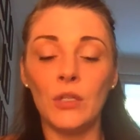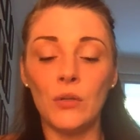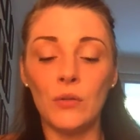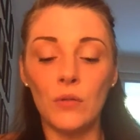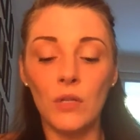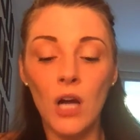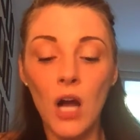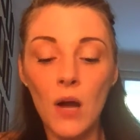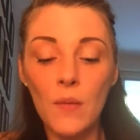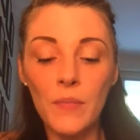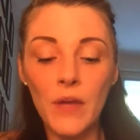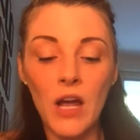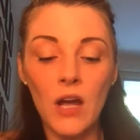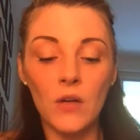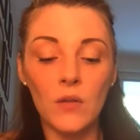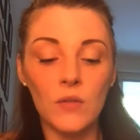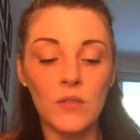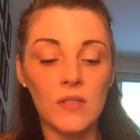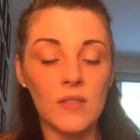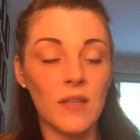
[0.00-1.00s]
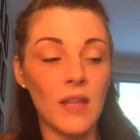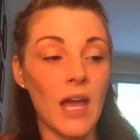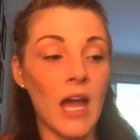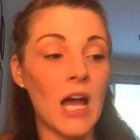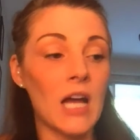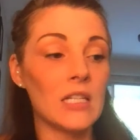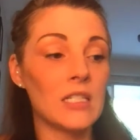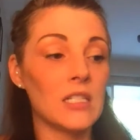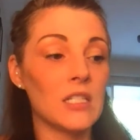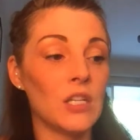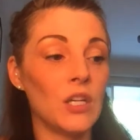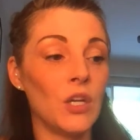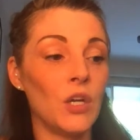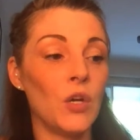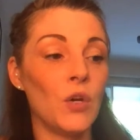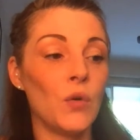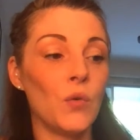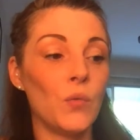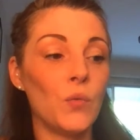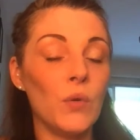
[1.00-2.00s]
compounds that
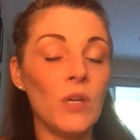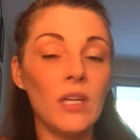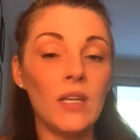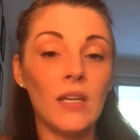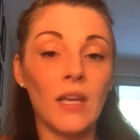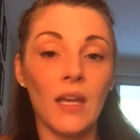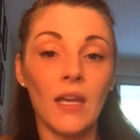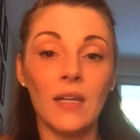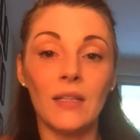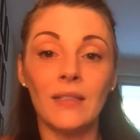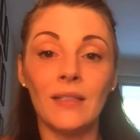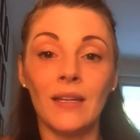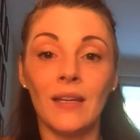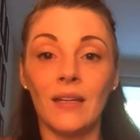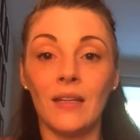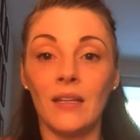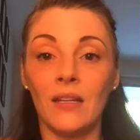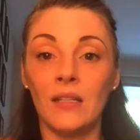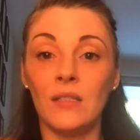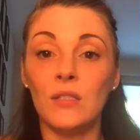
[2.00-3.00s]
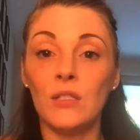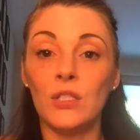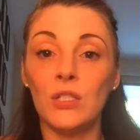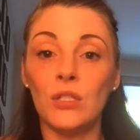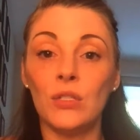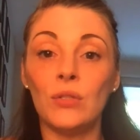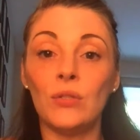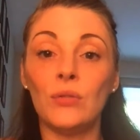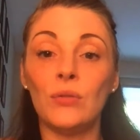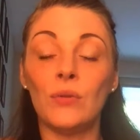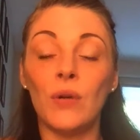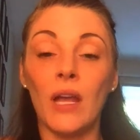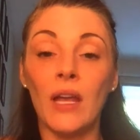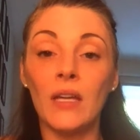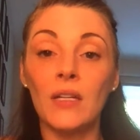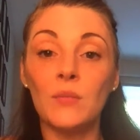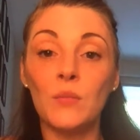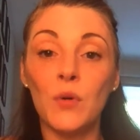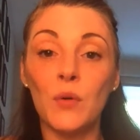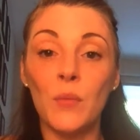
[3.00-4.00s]
we can get into
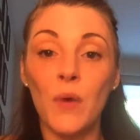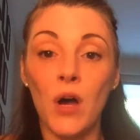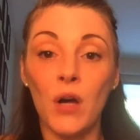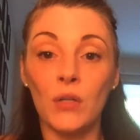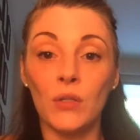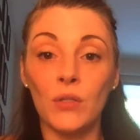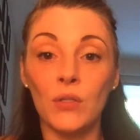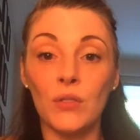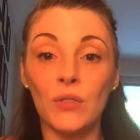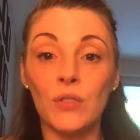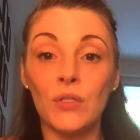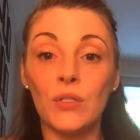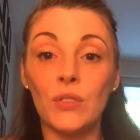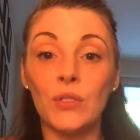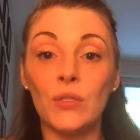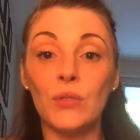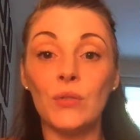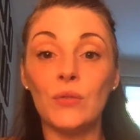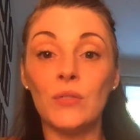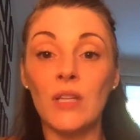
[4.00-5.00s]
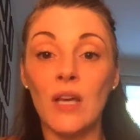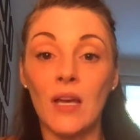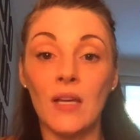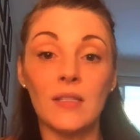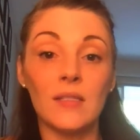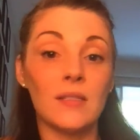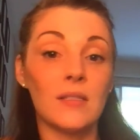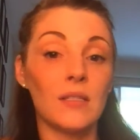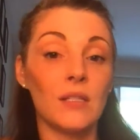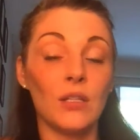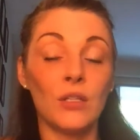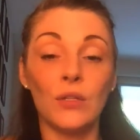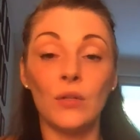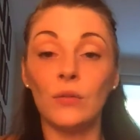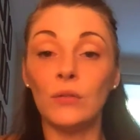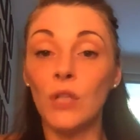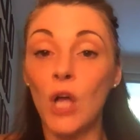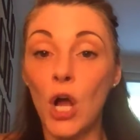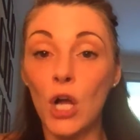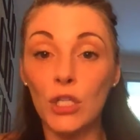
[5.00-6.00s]
animal models to test
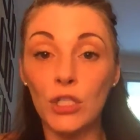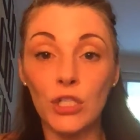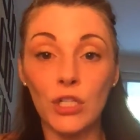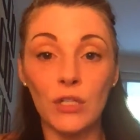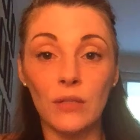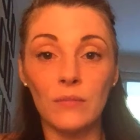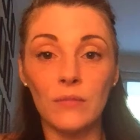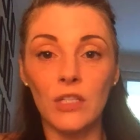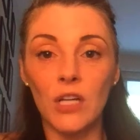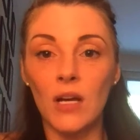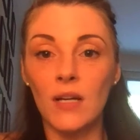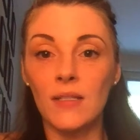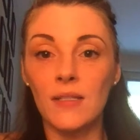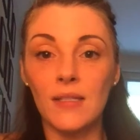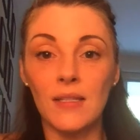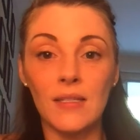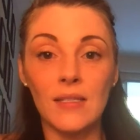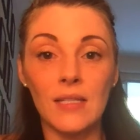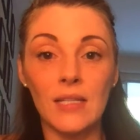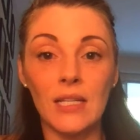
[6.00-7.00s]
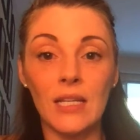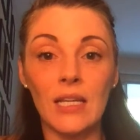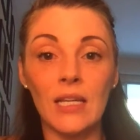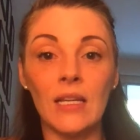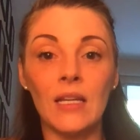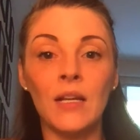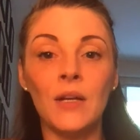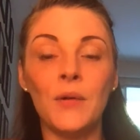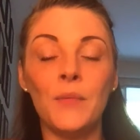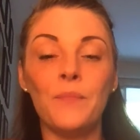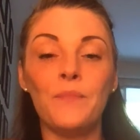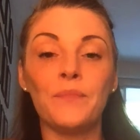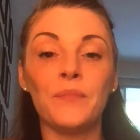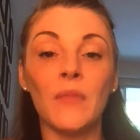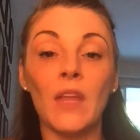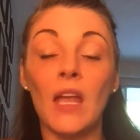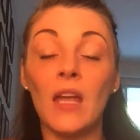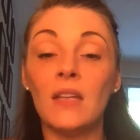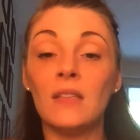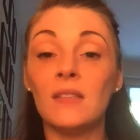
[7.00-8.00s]
long-term toxicity
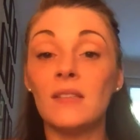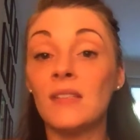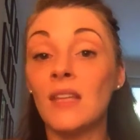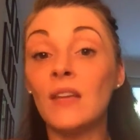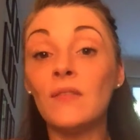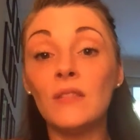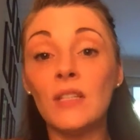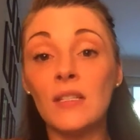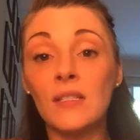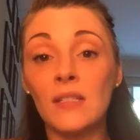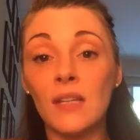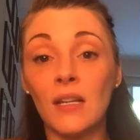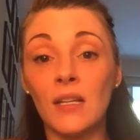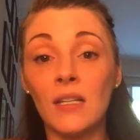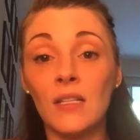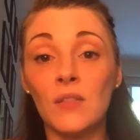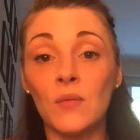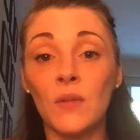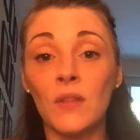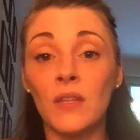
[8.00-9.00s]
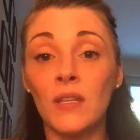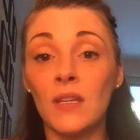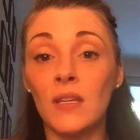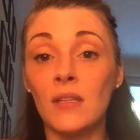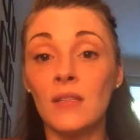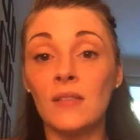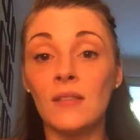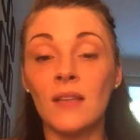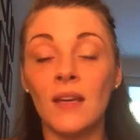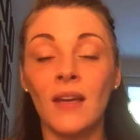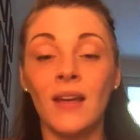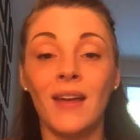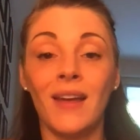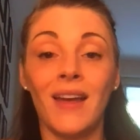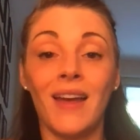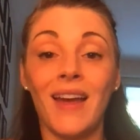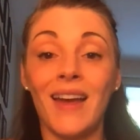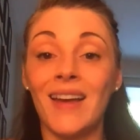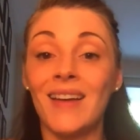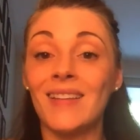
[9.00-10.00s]
and safety studies with these
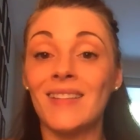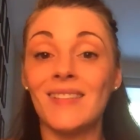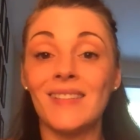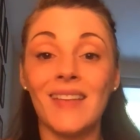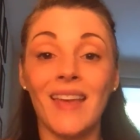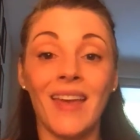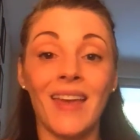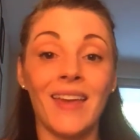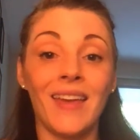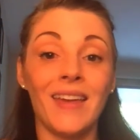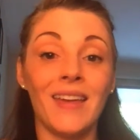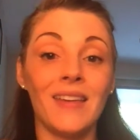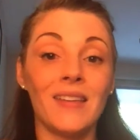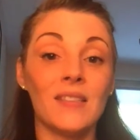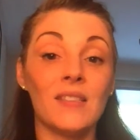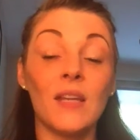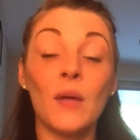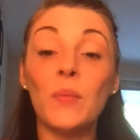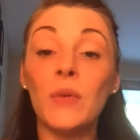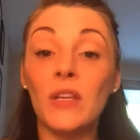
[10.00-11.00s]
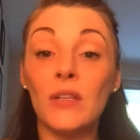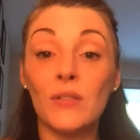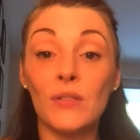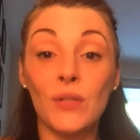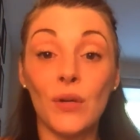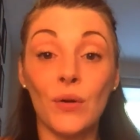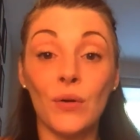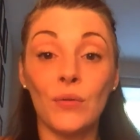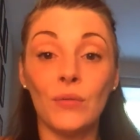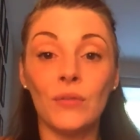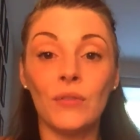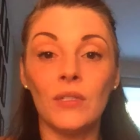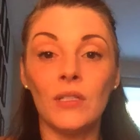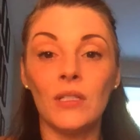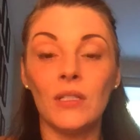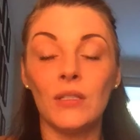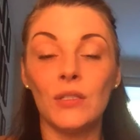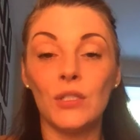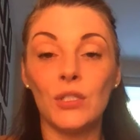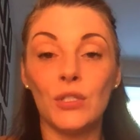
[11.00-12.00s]
as a stepping stone
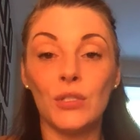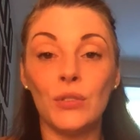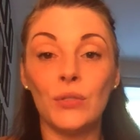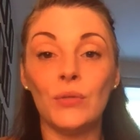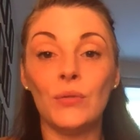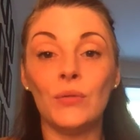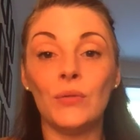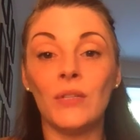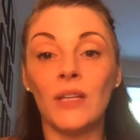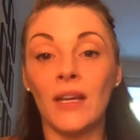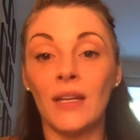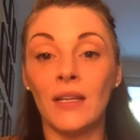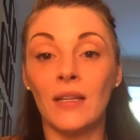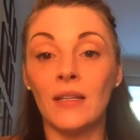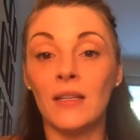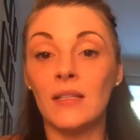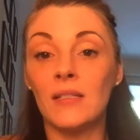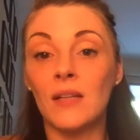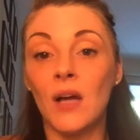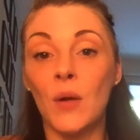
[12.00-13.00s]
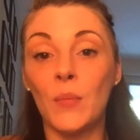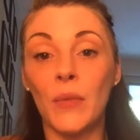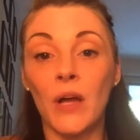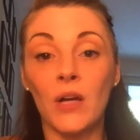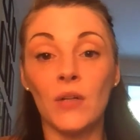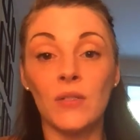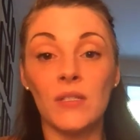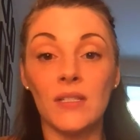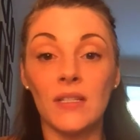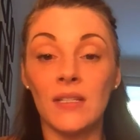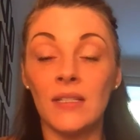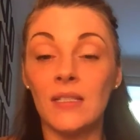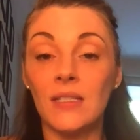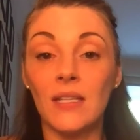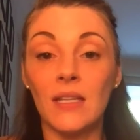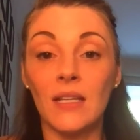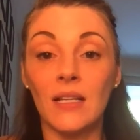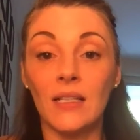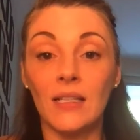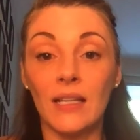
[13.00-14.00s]
to getting these compounds
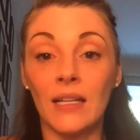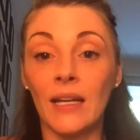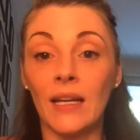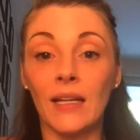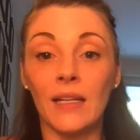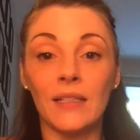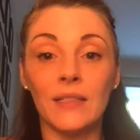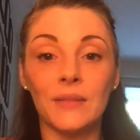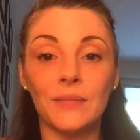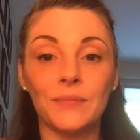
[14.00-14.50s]
into the clinic.